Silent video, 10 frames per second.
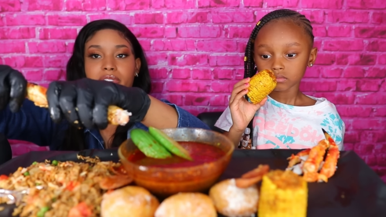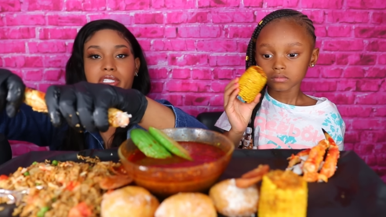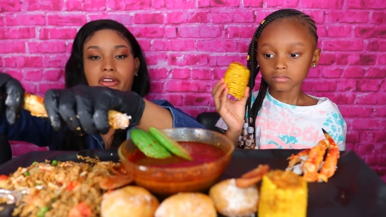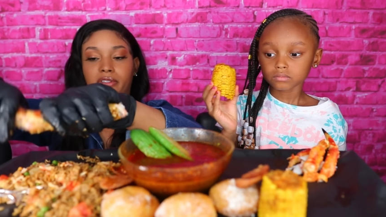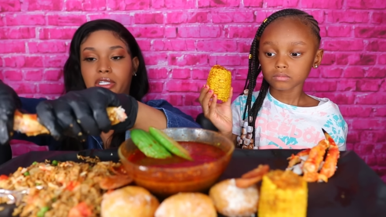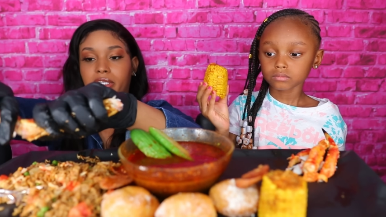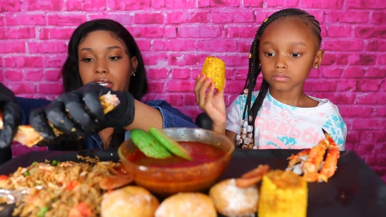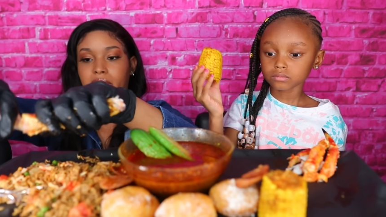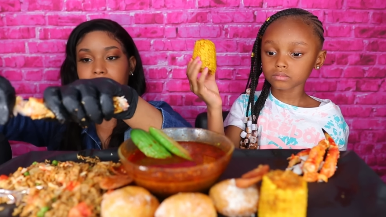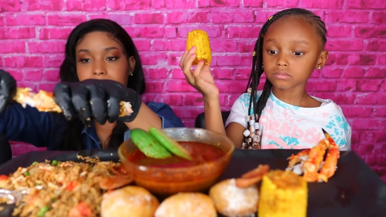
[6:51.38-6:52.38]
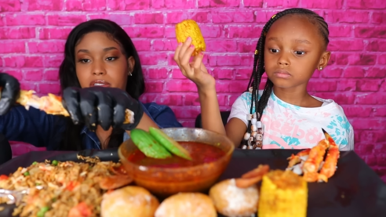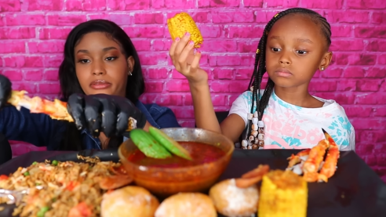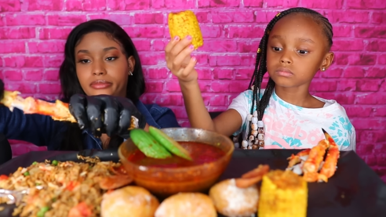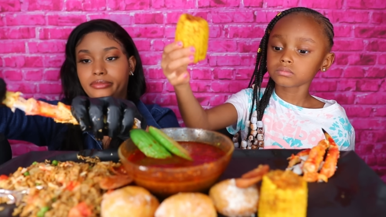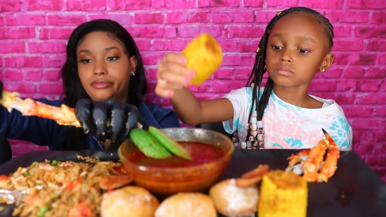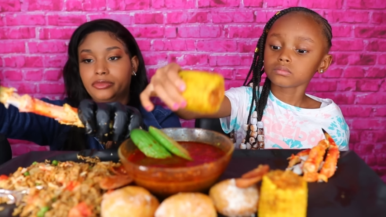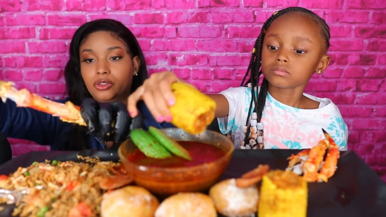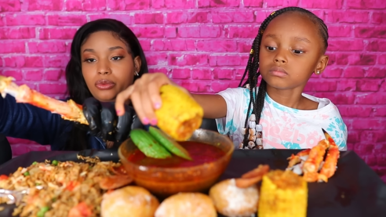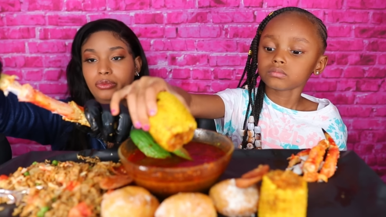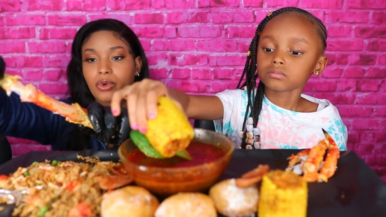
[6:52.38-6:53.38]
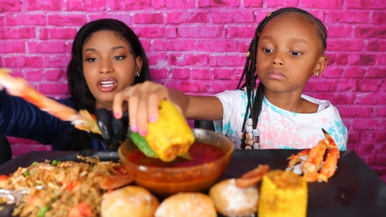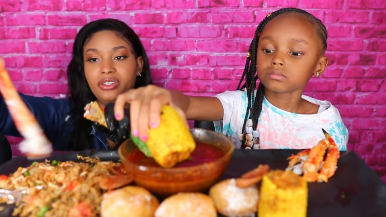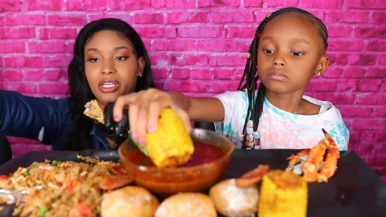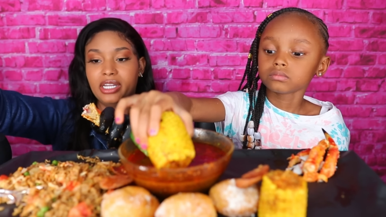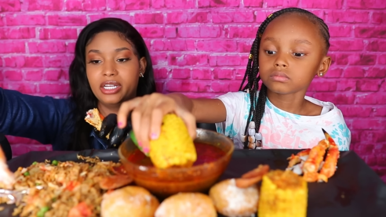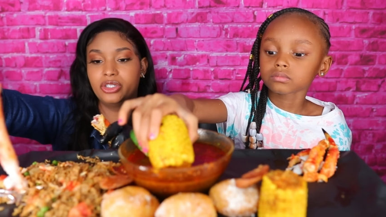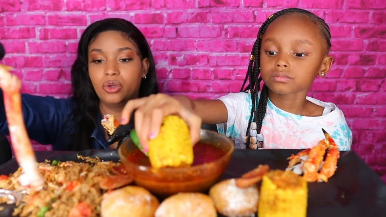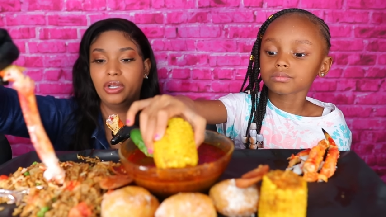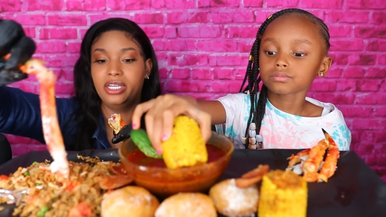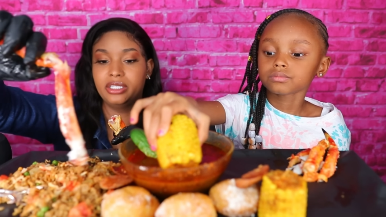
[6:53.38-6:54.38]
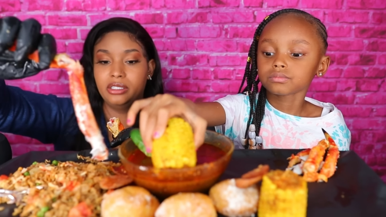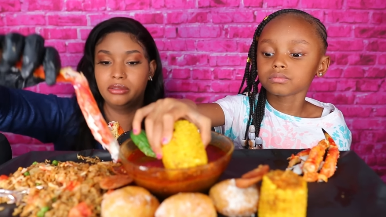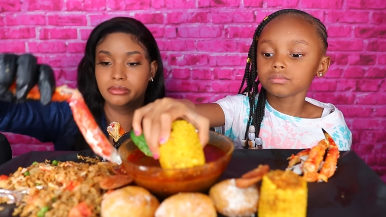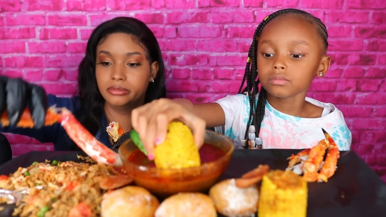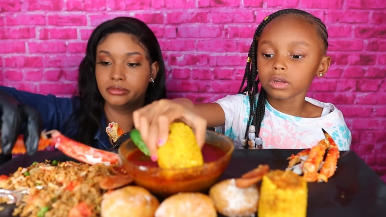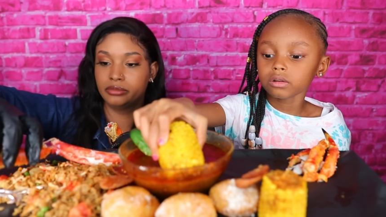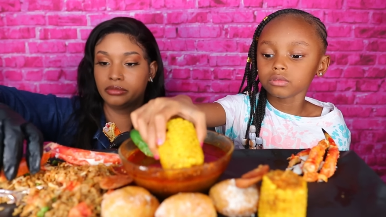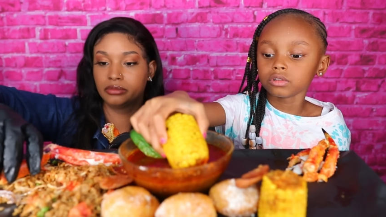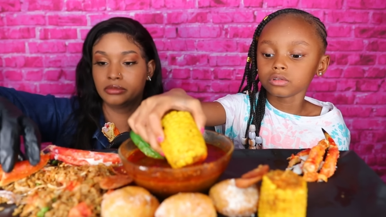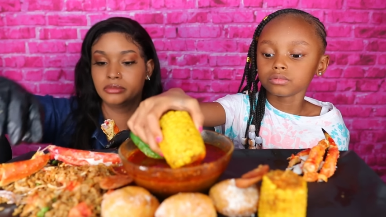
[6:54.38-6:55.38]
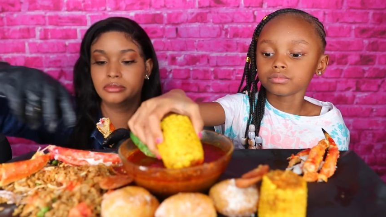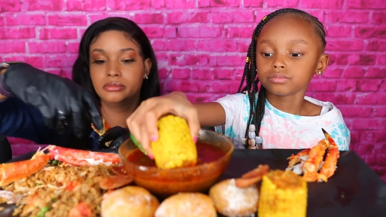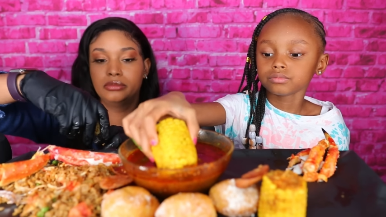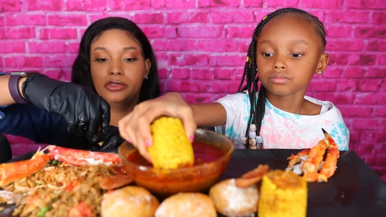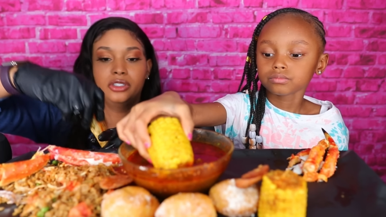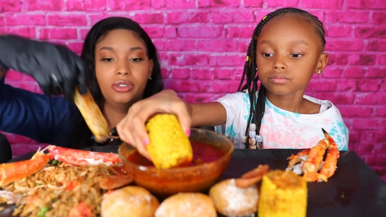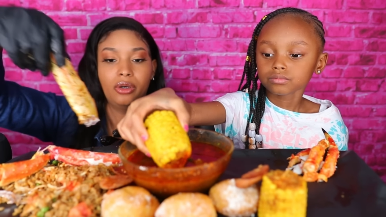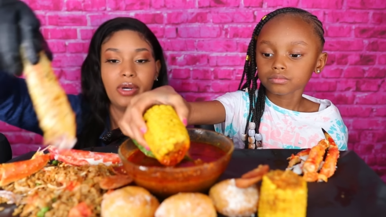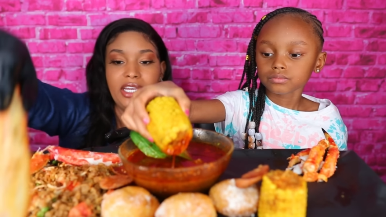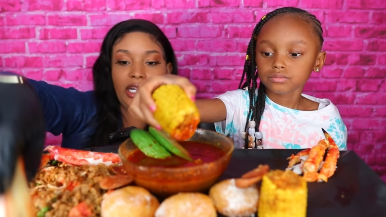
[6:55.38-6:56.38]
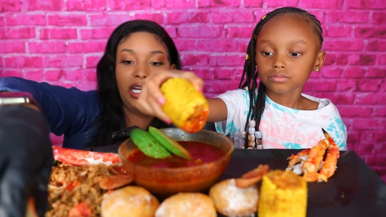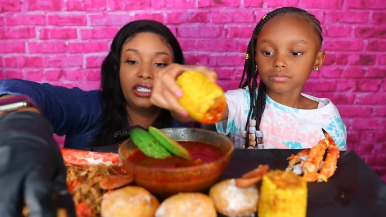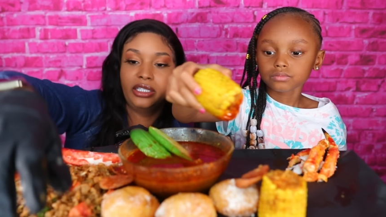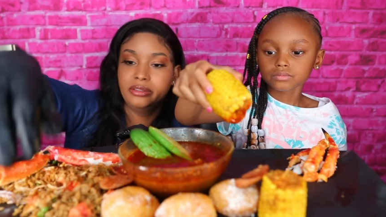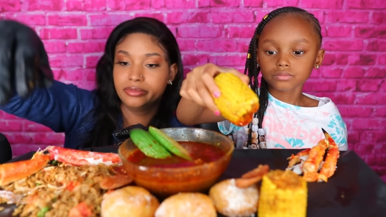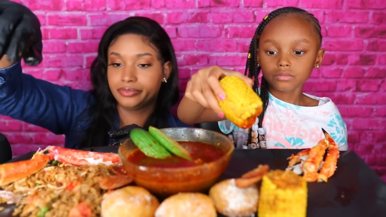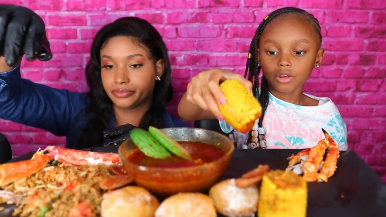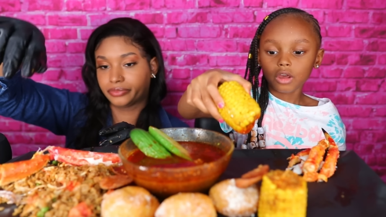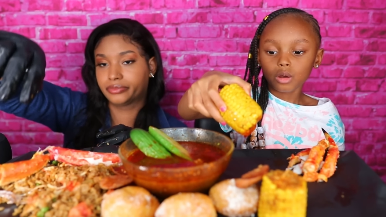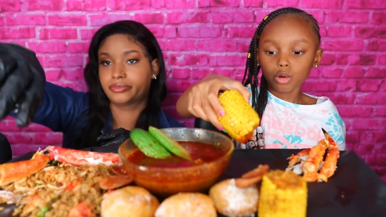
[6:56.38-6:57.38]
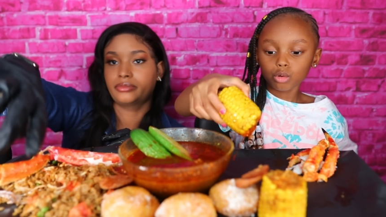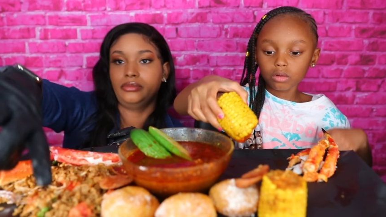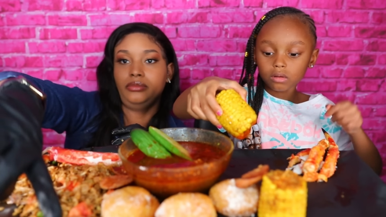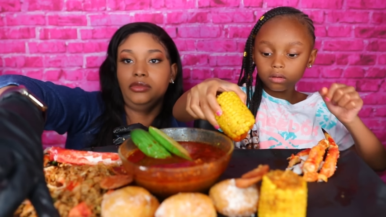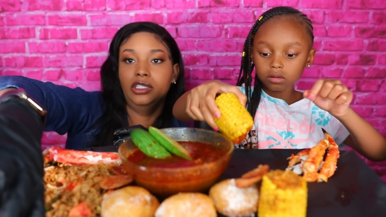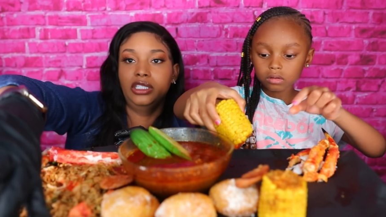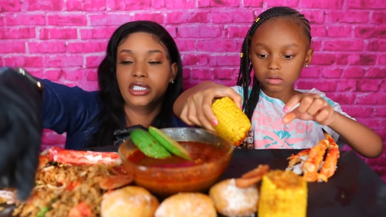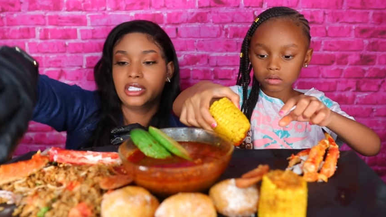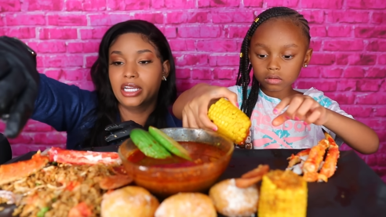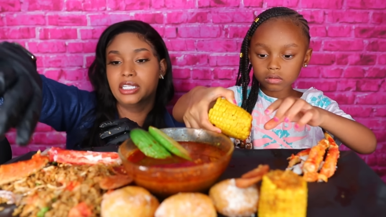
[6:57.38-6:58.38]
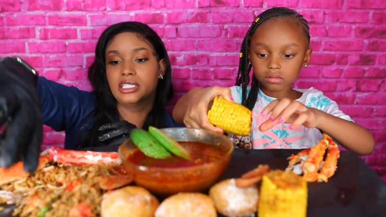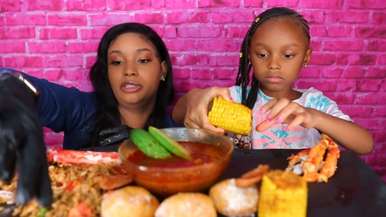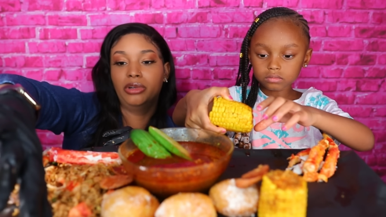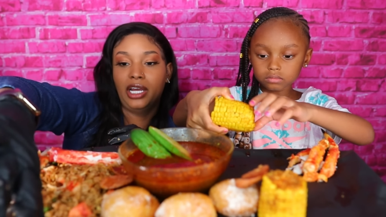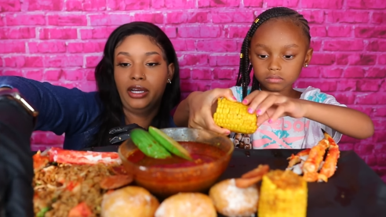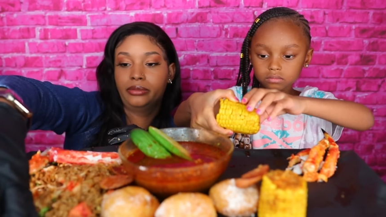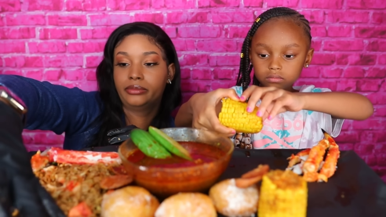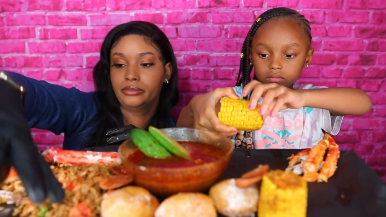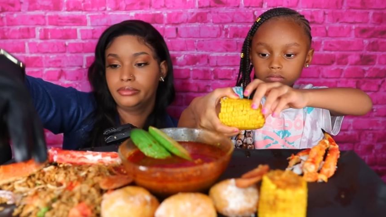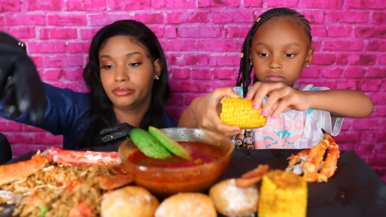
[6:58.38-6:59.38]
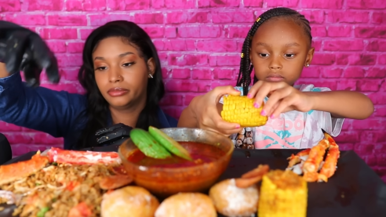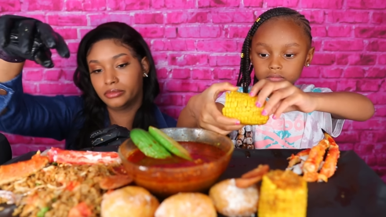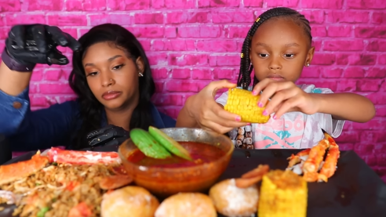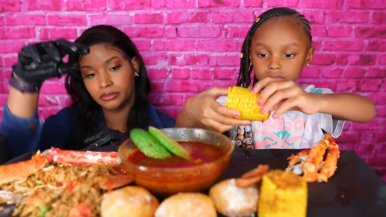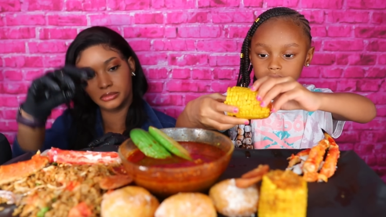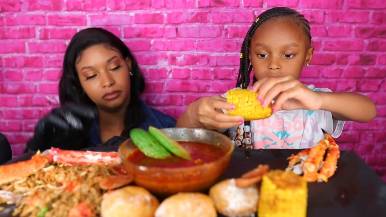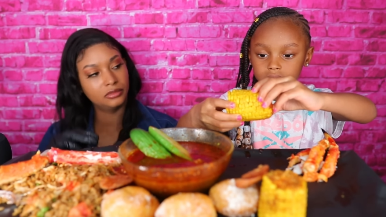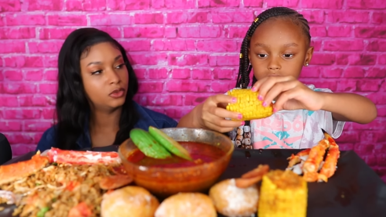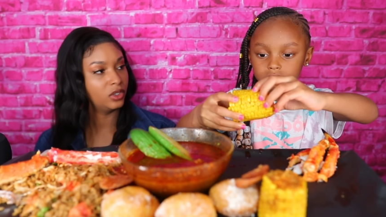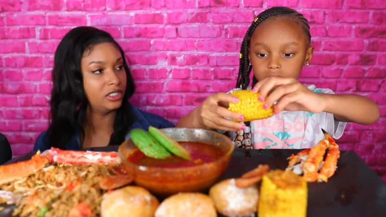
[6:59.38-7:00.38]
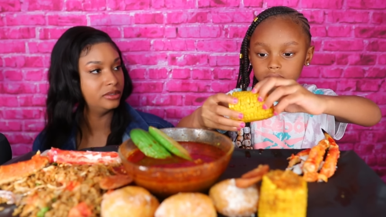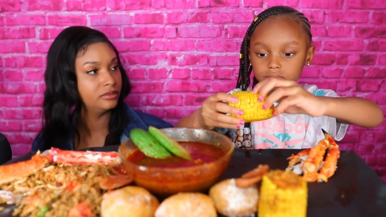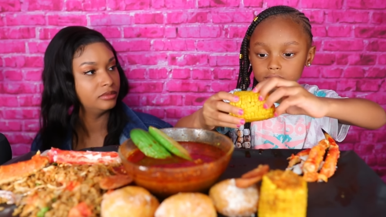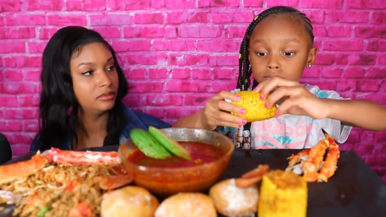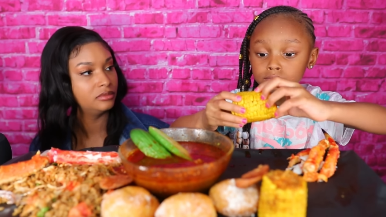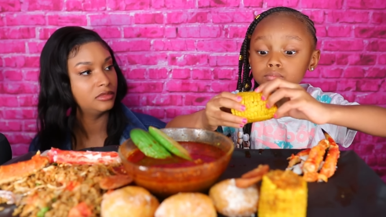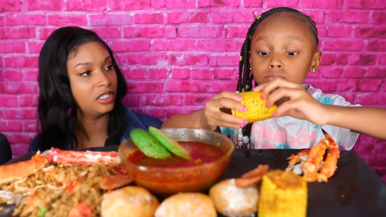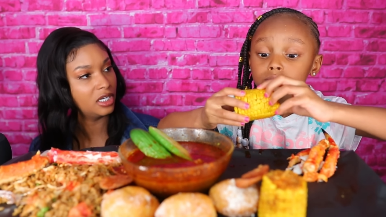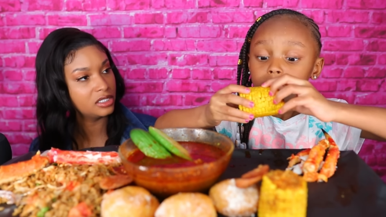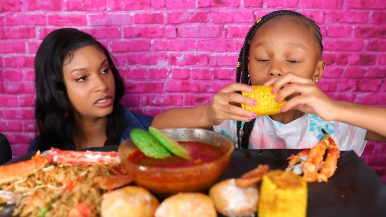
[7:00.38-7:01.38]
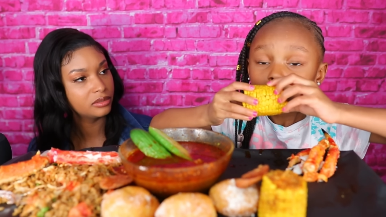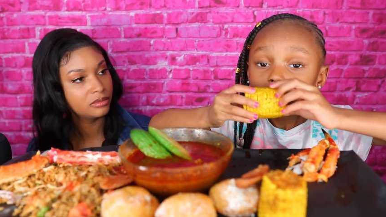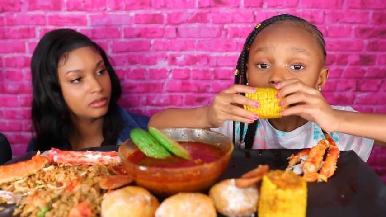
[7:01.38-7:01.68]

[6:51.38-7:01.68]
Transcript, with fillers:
Speaker 1: was definitely lazy. Why do you think Daddy's so lazy? I don't know. You don't know why he lazy? No. He just like to sleep a lot? Mm-hmm. Really? He does?